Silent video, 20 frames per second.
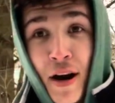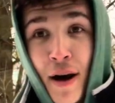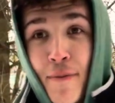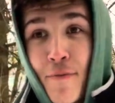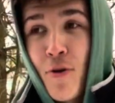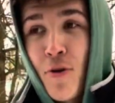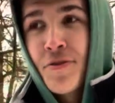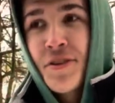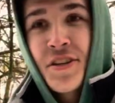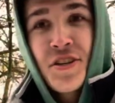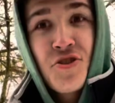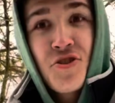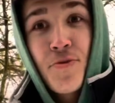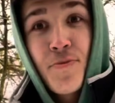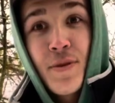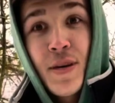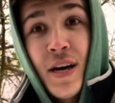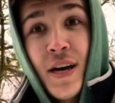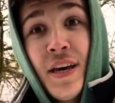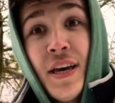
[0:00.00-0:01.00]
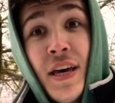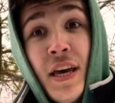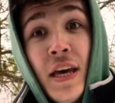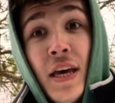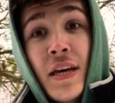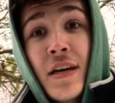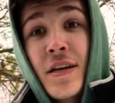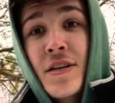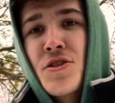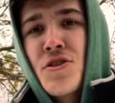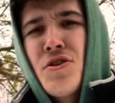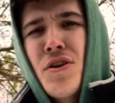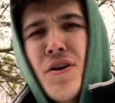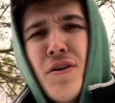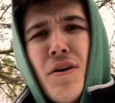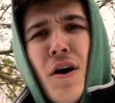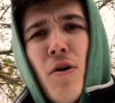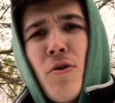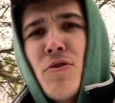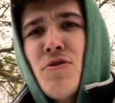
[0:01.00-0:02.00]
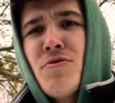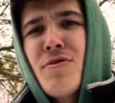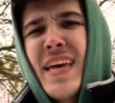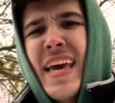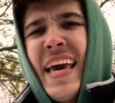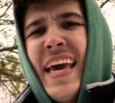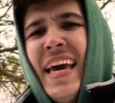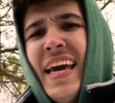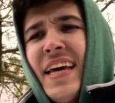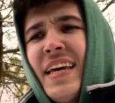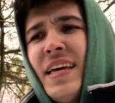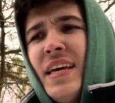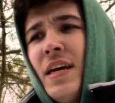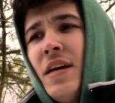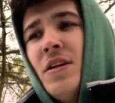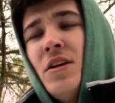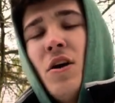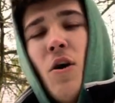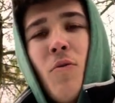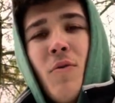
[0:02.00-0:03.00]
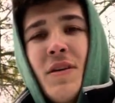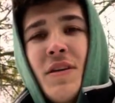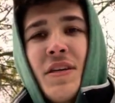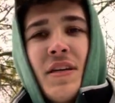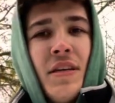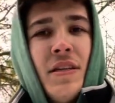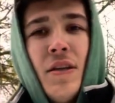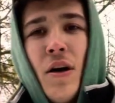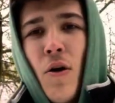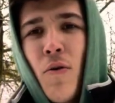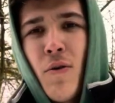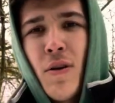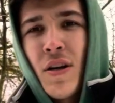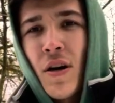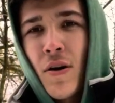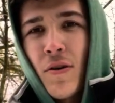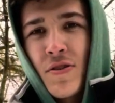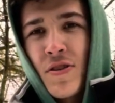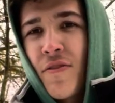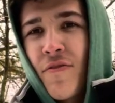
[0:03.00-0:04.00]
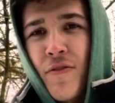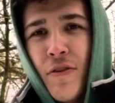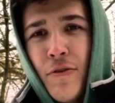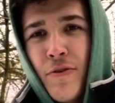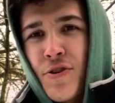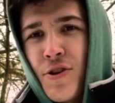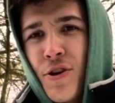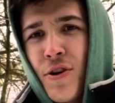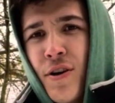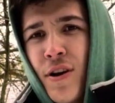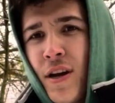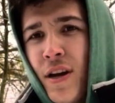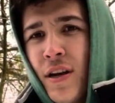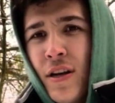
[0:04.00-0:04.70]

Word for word: I'm holding Jumia because you don't know. You can't, no one, can, no one knows the future.